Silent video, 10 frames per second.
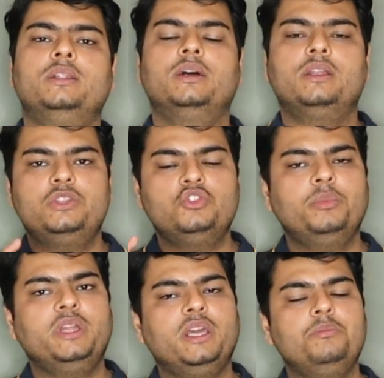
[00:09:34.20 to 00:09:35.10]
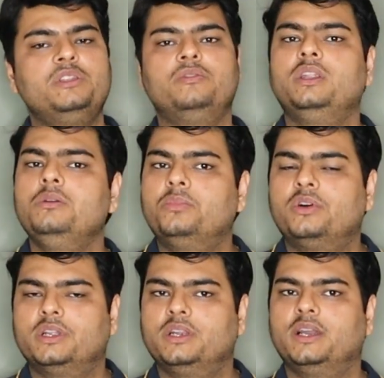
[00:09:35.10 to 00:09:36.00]
The resume name is very
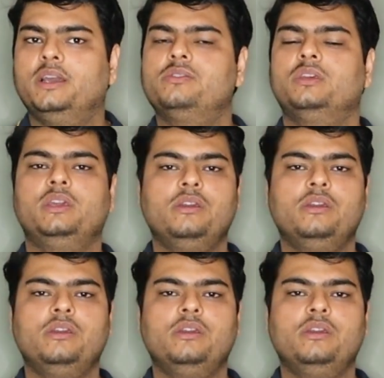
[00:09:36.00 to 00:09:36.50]
important guys.